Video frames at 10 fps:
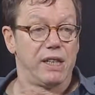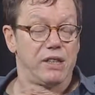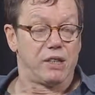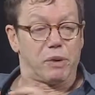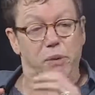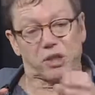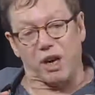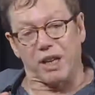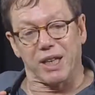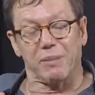So we were
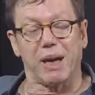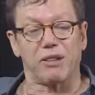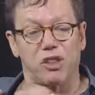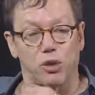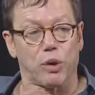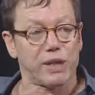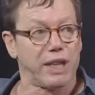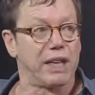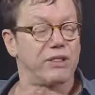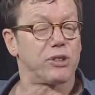talking about
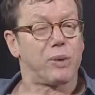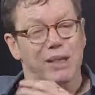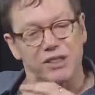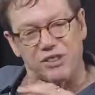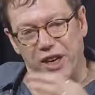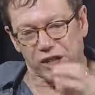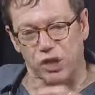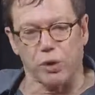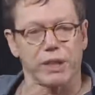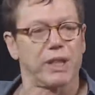shortcuts. Well, it's not a
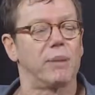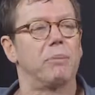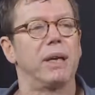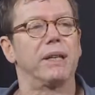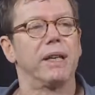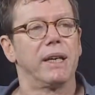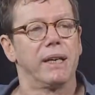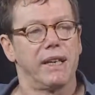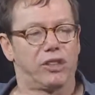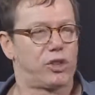shortcut, but
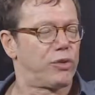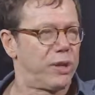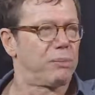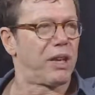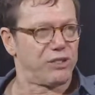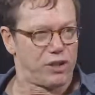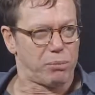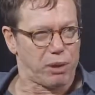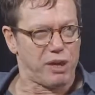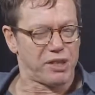it streamlines the
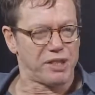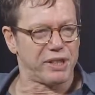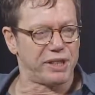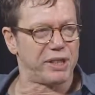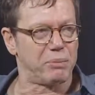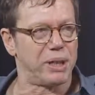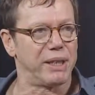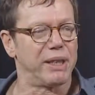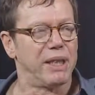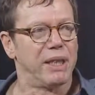process a little
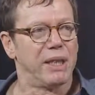bit,